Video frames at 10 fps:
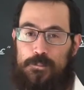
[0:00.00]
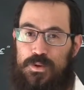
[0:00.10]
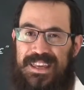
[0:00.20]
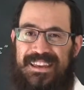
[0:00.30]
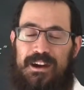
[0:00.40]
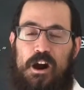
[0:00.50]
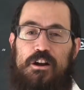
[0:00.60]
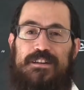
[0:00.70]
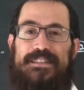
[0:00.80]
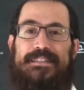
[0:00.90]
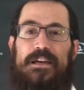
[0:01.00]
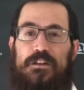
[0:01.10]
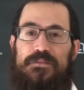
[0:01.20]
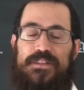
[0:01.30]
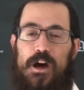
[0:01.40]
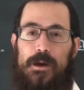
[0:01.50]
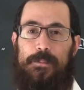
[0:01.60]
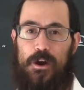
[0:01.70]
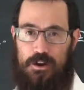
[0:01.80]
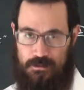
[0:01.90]
bringing ourselves
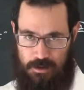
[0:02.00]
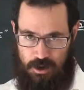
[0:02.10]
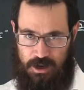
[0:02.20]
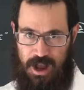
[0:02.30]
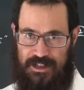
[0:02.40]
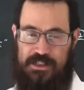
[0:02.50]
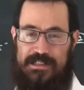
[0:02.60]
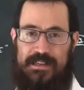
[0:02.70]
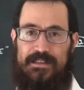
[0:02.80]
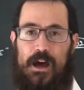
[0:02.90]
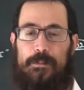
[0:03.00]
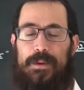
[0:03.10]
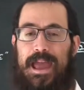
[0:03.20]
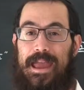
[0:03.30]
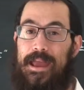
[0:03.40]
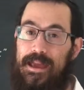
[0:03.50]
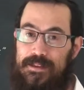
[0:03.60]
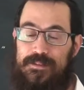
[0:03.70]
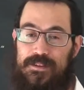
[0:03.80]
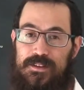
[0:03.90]
up, our consciousness up,
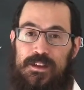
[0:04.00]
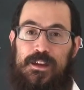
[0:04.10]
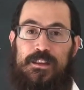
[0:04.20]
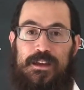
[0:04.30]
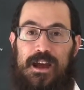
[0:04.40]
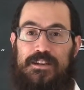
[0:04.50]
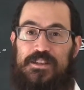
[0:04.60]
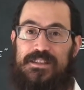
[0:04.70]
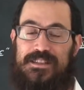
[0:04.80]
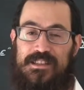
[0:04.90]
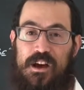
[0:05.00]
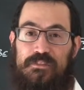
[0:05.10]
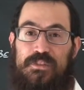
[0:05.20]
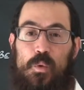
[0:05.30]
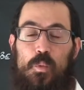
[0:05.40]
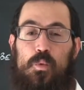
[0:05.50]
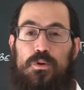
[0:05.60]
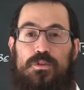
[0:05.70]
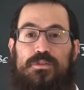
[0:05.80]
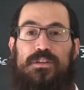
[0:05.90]
and the consciousness of the
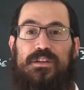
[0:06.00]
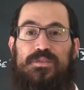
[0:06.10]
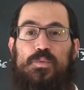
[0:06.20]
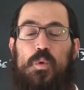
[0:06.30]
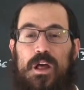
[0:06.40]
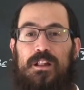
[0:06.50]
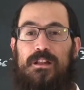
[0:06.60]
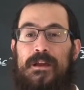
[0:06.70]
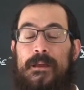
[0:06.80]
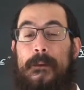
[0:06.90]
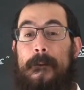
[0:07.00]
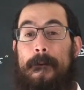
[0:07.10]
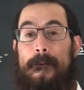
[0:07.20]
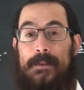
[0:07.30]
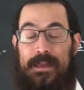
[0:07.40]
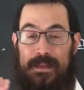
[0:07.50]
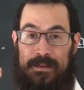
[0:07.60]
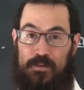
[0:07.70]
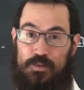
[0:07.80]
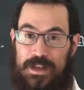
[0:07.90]
world as well.
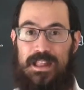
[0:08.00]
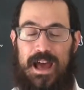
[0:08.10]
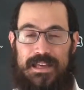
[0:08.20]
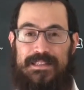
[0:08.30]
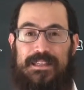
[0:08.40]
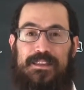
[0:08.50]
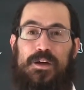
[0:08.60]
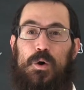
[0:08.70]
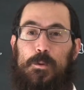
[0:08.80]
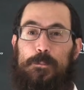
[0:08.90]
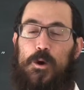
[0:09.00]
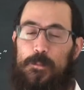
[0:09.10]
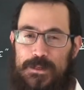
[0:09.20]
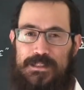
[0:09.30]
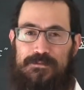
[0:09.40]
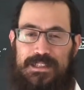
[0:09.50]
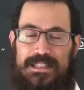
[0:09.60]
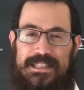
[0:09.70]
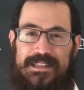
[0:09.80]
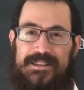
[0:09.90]
realizing the whole purpose of
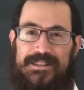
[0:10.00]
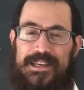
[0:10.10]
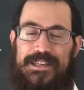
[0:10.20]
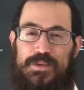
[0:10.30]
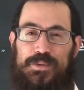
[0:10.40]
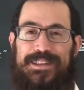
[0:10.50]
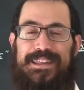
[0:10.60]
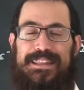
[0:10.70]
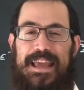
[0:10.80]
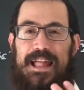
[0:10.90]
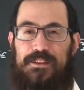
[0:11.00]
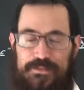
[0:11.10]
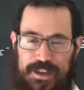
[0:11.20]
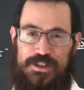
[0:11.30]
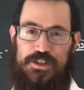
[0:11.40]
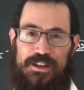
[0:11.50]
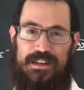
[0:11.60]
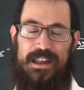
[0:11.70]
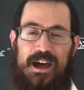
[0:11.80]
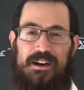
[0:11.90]
existence is really the
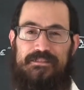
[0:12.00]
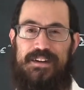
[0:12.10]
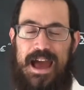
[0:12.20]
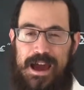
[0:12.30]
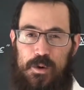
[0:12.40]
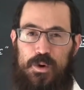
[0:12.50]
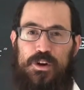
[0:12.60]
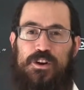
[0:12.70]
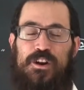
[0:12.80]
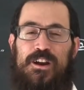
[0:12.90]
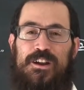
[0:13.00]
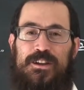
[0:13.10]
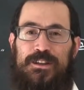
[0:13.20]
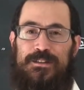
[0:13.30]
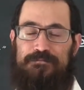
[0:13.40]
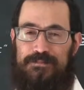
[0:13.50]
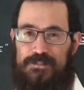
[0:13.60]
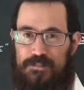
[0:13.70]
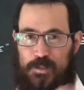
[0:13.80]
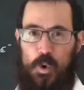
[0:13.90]
elevation of our
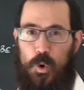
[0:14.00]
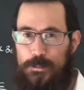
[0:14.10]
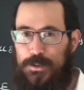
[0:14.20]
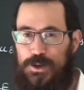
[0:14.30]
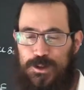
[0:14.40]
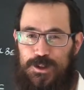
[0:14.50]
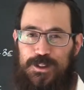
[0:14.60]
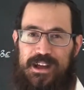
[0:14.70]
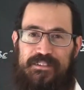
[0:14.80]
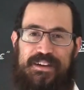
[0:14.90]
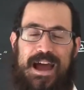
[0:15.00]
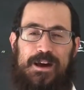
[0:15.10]
corporeal, of